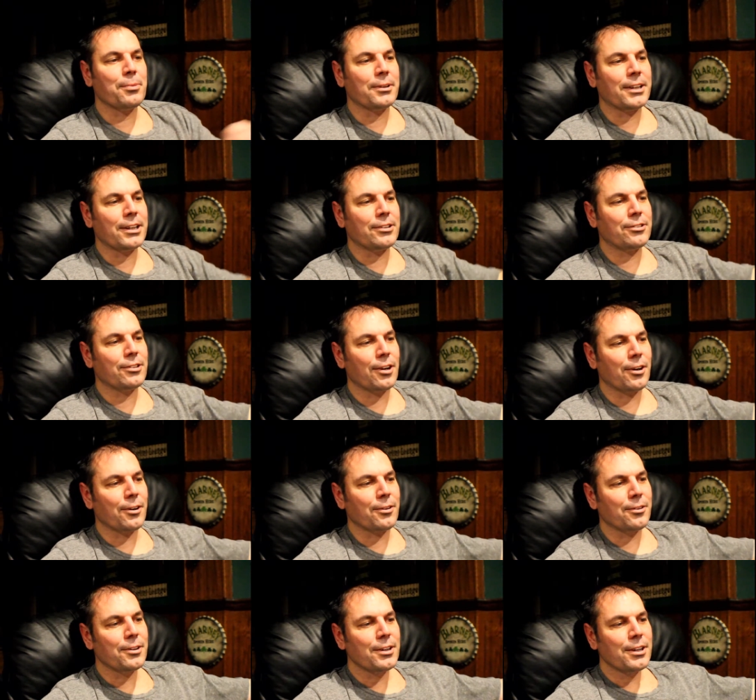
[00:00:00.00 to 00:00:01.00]
but they
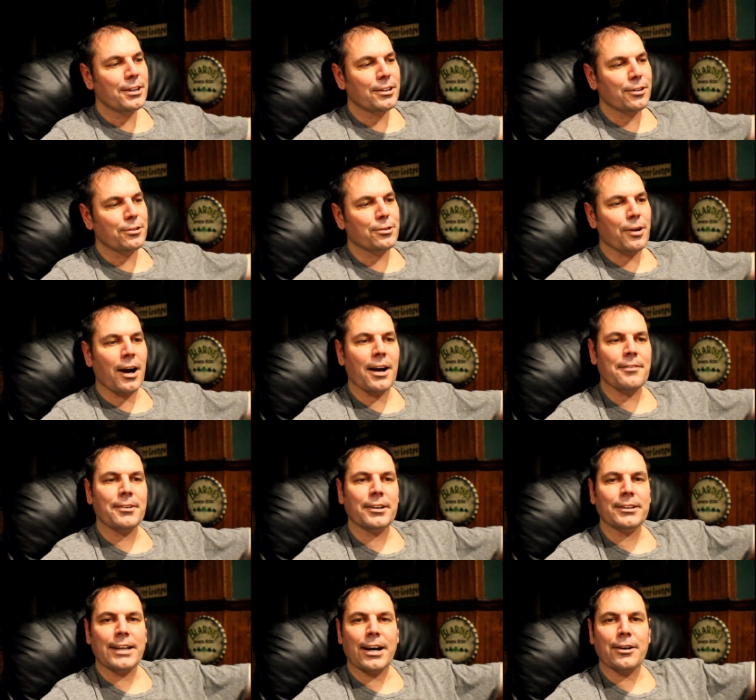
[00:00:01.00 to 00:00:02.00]
show they're
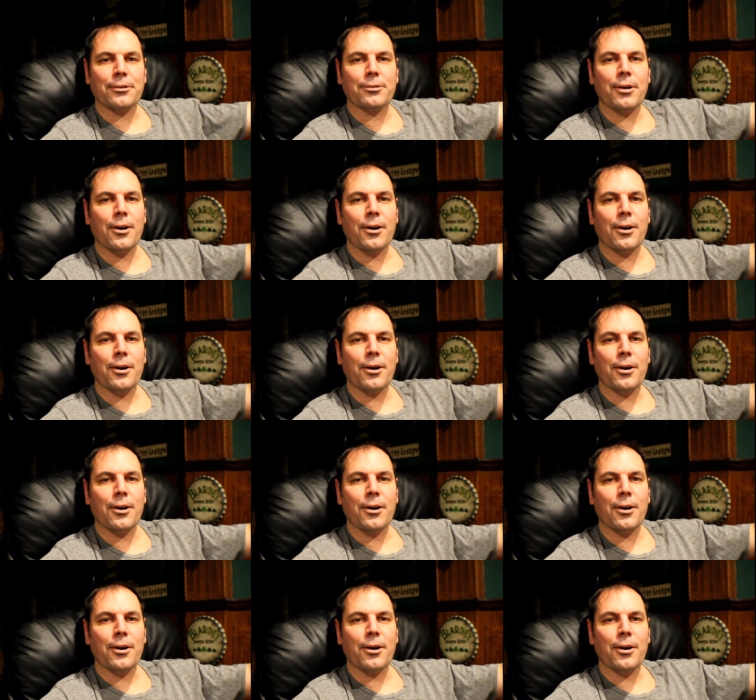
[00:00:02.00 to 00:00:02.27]
driving down a